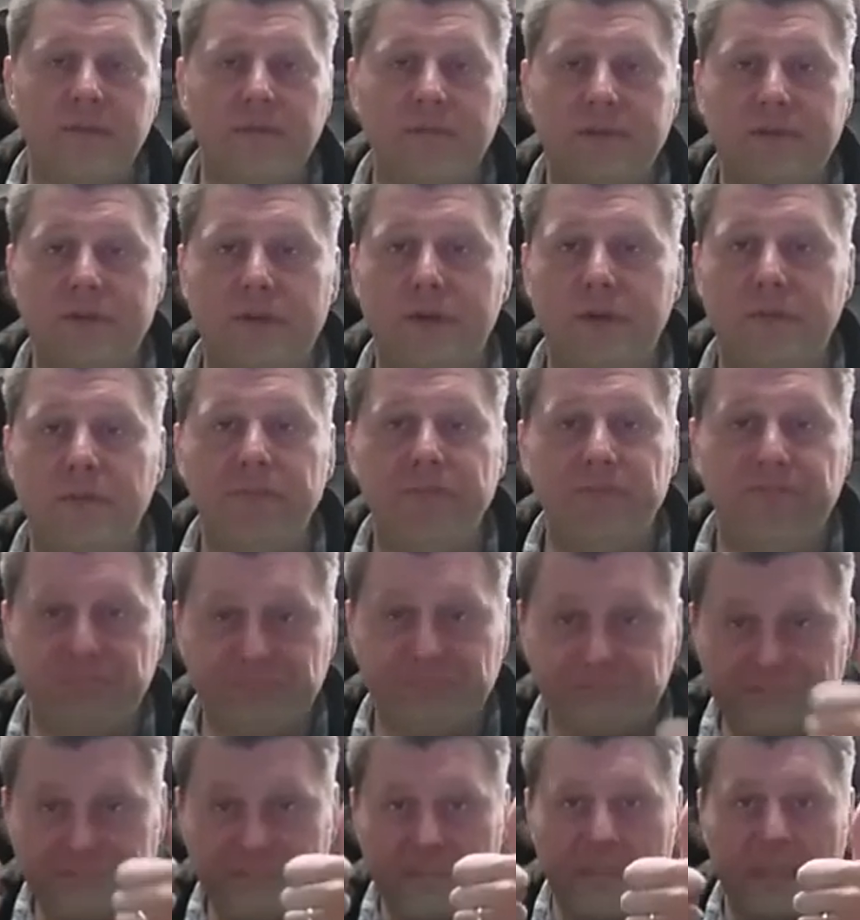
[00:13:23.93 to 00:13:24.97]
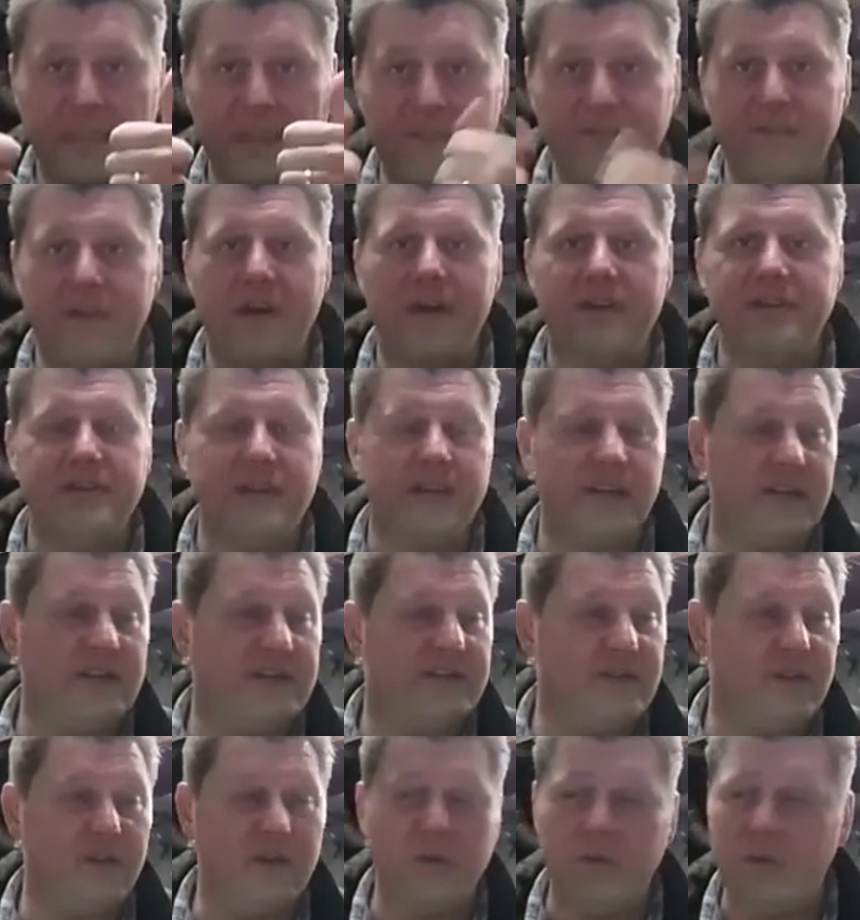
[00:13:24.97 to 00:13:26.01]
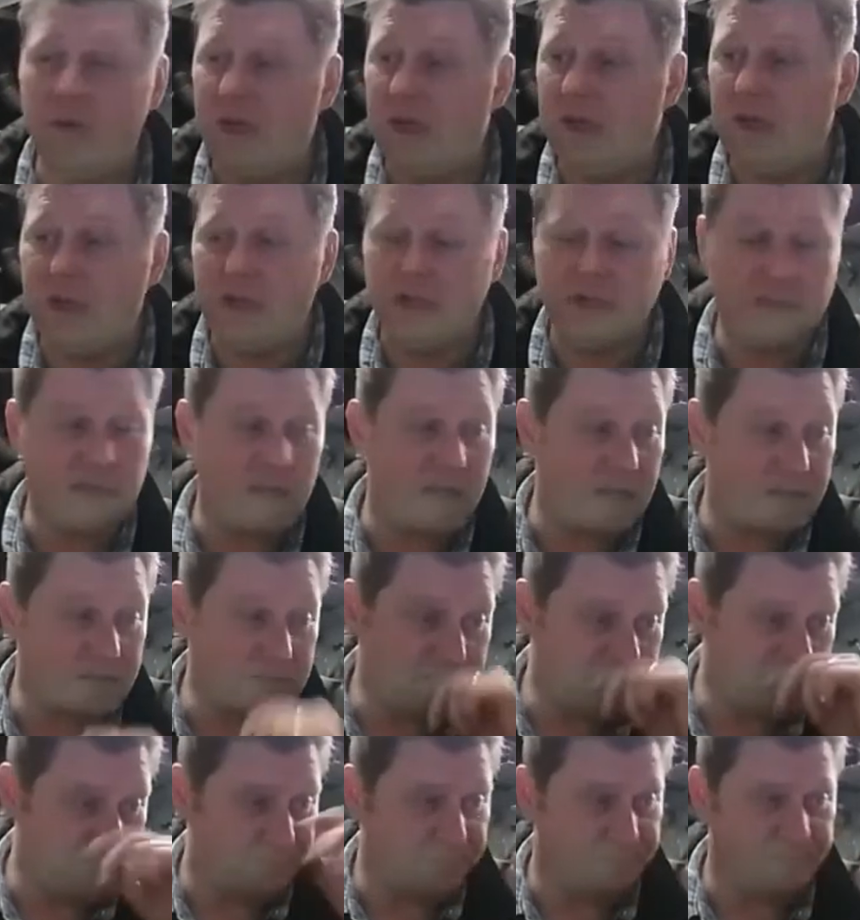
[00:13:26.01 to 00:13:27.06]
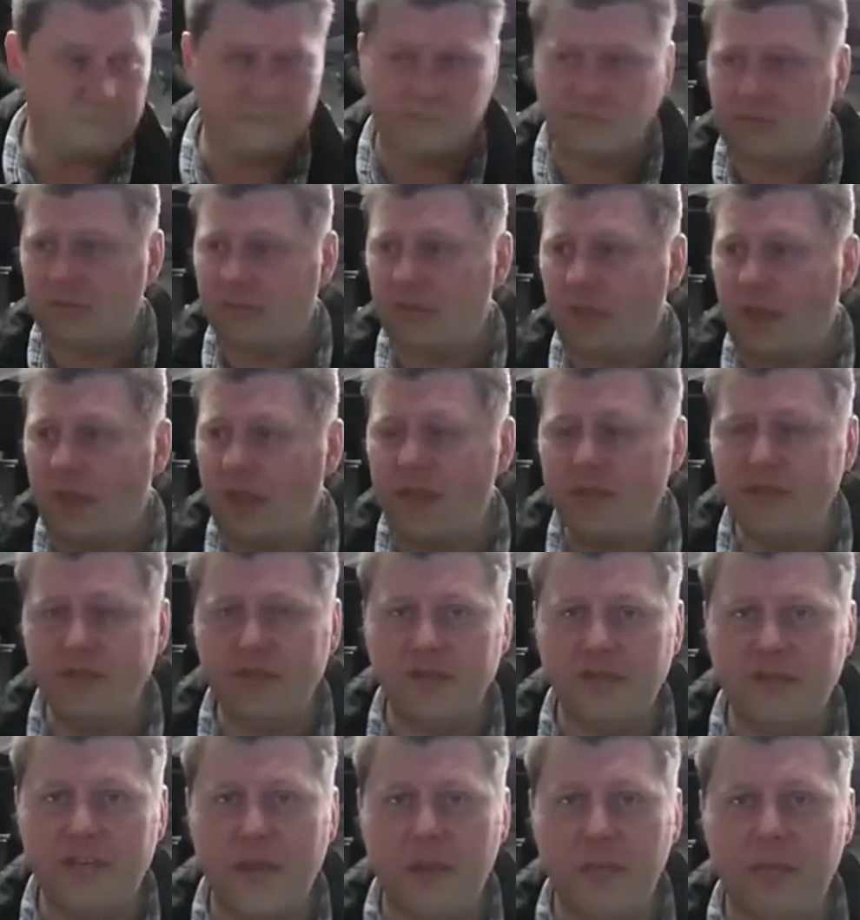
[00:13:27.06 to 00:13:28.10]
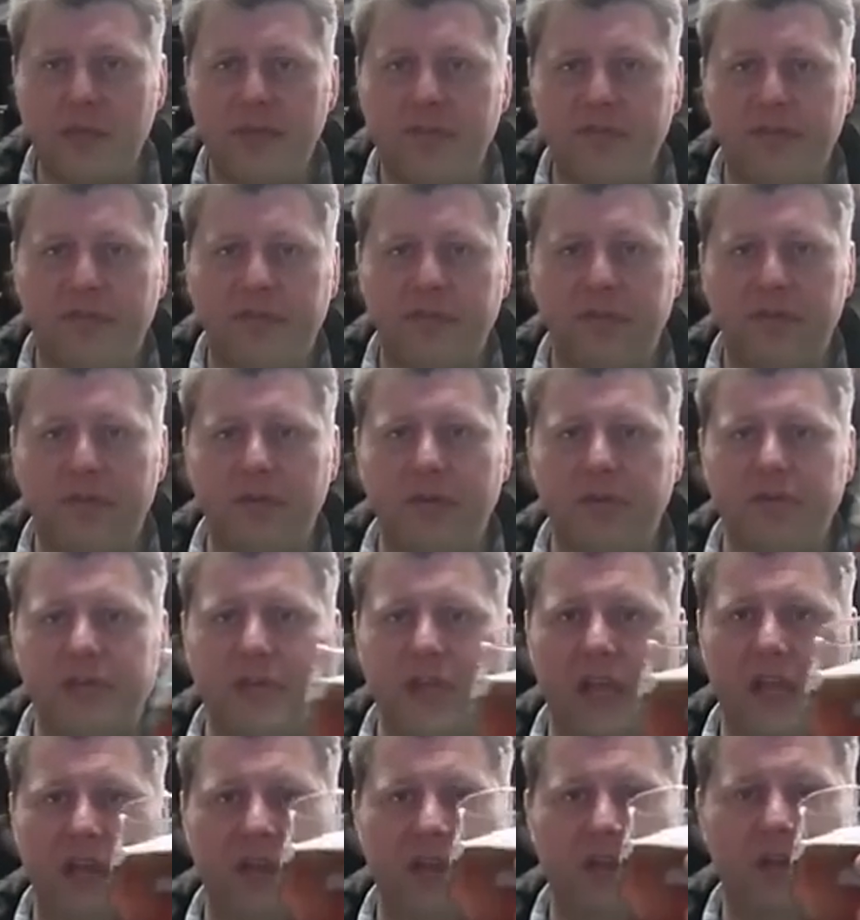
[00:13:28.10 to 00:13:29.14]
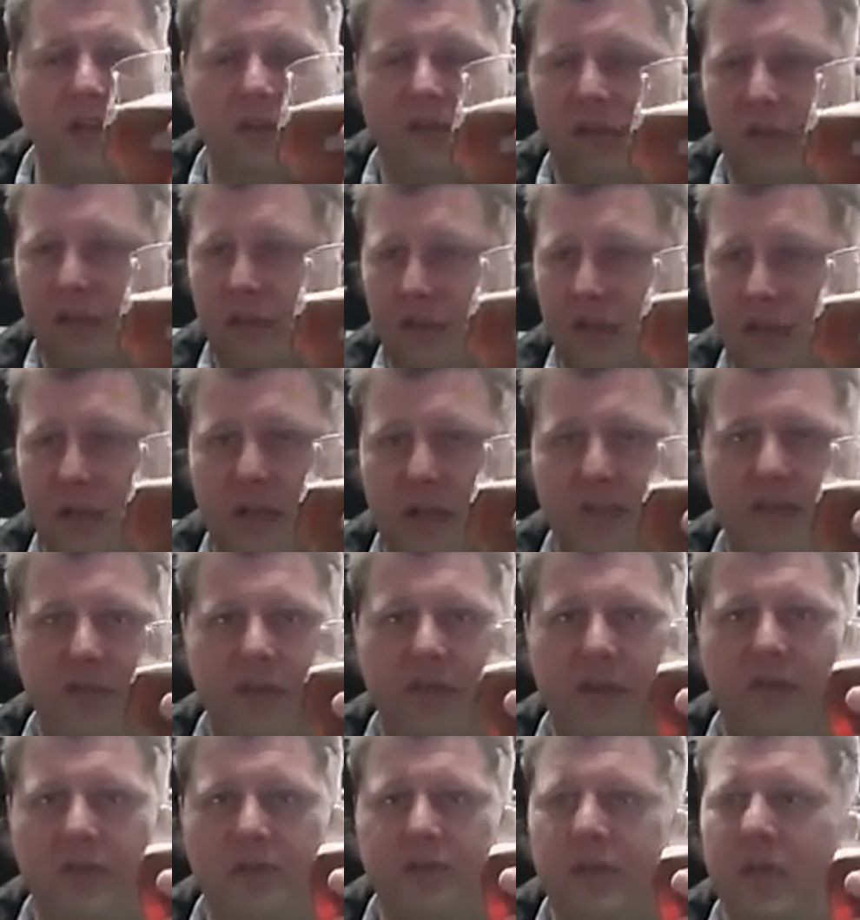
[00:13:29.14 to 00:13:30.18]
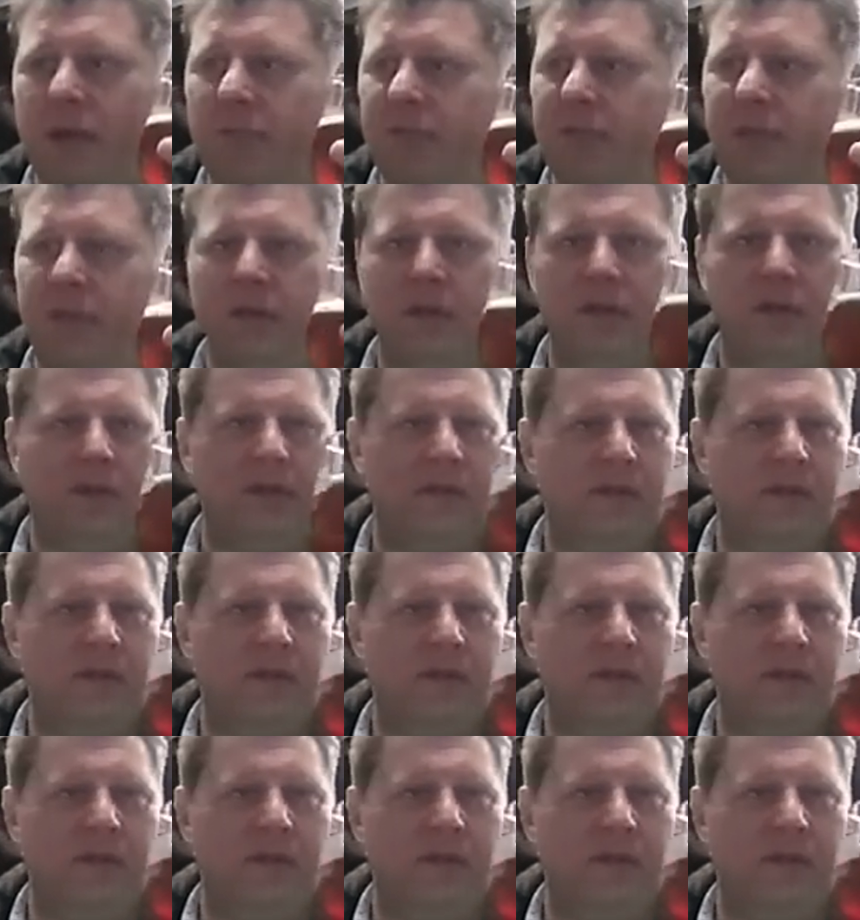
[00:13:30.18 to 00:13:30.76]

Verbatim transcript: So, very excited. So, guys, this is Sammy the Thrifty Brewer saying, if you're going to do something,